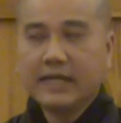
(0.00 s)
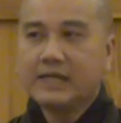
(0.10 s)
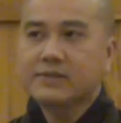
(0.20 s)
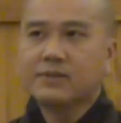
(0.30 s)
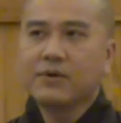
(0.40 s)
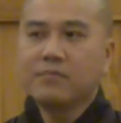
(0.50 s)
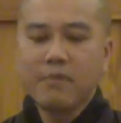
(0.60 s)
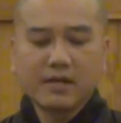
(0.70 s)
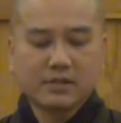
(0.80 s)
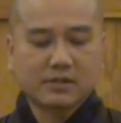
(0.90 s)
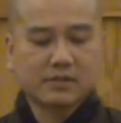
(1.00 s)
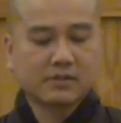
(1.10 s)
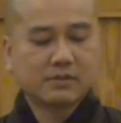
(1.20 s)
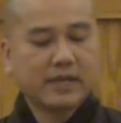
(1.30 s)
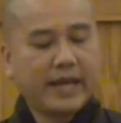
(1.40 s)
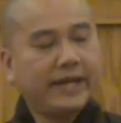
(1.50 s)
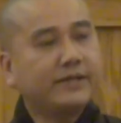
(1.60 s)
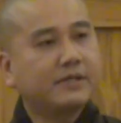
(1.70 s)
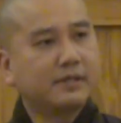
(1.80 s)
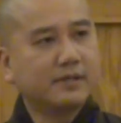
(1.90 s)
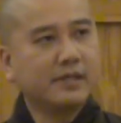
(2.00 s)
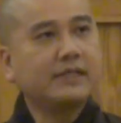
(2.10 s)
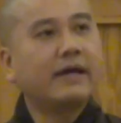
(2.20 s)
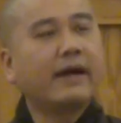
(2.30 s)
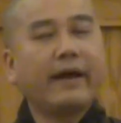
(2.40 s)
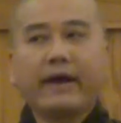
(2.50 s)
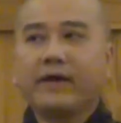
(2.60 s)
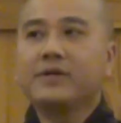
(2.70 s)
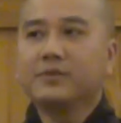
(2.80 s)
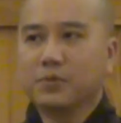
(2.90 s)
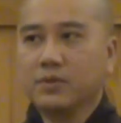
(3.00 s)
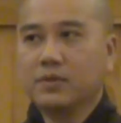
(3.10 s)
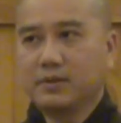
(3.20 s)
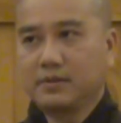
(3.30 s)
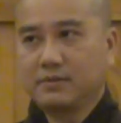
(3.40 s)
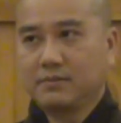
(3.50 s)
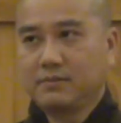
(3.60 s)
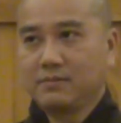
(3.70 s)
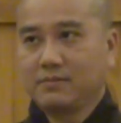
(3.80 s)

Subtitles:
There is so much anger in the air in the world.